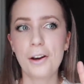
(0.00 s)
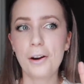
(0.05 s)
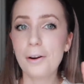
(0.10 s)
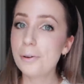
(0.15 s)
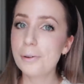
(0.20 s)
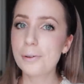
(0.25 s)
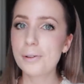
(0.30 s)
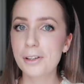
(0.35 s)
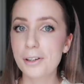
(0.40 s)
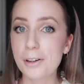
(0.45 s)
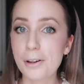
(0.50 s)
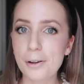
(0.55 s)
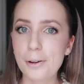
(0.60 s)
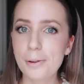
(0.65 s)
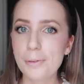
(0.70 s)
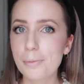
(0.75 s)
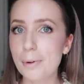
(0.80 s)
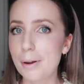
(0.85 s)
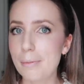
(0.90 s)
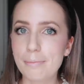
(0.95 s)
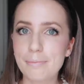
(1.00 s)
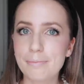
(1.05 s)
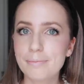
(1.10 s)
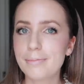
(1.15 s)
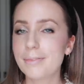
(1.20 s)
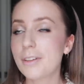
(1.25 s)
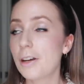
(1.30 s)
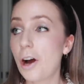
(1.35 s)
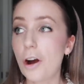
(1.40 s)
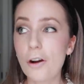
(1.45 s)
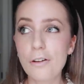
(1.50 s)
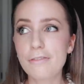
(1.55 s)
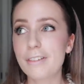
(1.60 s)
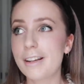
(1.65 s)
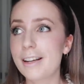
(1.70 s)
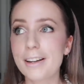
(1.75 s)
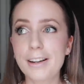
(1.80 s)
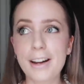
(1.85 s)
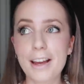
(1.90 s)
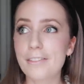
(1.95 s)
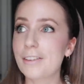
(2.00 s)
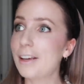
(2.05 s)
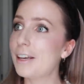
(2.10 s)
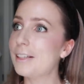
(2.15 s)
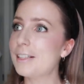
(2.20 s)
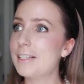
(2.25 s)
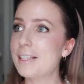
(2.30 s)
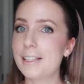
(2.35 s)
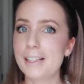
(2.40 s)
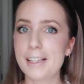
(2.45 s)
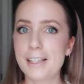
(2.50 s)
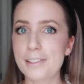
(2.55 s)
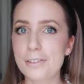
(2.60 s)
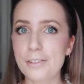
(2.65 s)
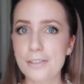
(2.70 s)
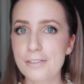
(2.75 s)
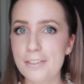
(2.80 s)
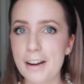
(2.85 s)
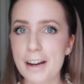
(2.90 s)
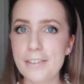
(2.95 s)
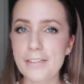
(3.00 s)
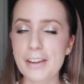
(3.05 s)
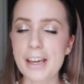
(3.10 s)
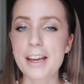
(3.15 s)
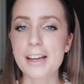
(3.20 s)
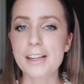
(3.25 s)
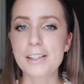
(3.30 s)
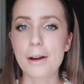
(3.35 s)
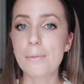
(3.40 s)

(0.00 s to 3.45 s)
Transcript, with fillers: oh, you know, we're hopefully gonna have kids in the next sort of five years.